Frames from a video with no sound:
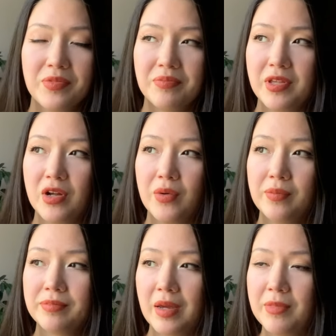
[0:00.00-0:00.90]
you
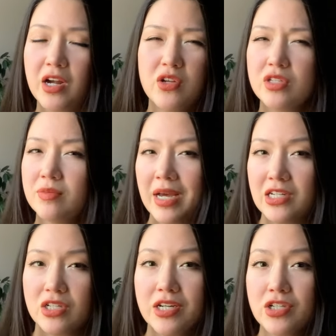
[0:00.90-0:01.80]
know, I'm not using
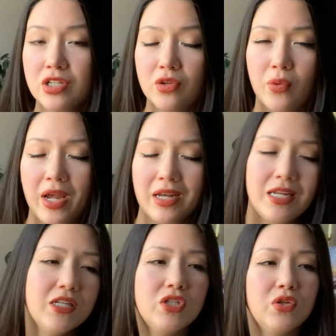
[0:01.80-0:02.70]
imagination the way I
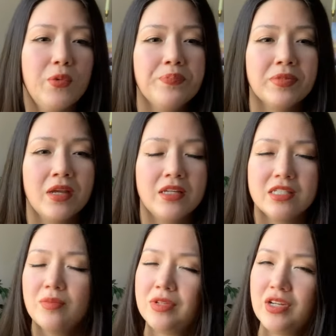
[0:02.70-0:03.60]
need to.
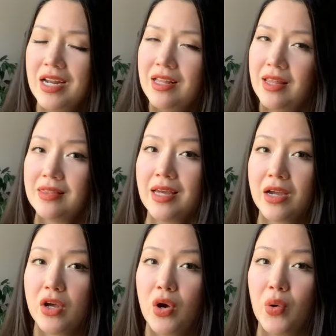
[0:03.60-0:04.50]
So you gotta let
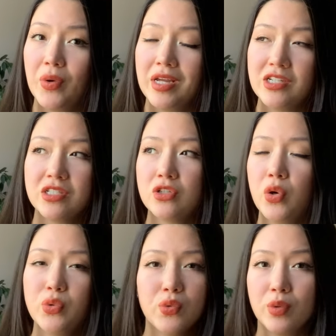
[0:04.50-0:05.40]
that go and just
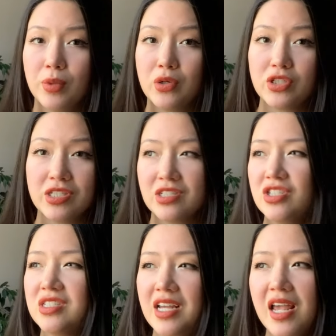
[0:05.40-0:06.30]
go through the motions,
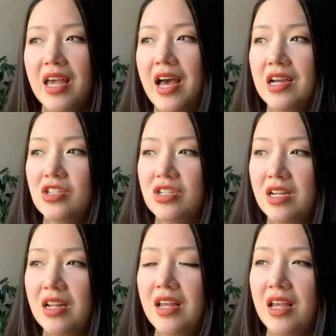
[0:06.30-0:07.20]
just take
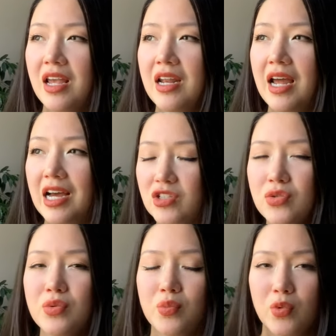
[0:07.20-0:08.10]
action. And as you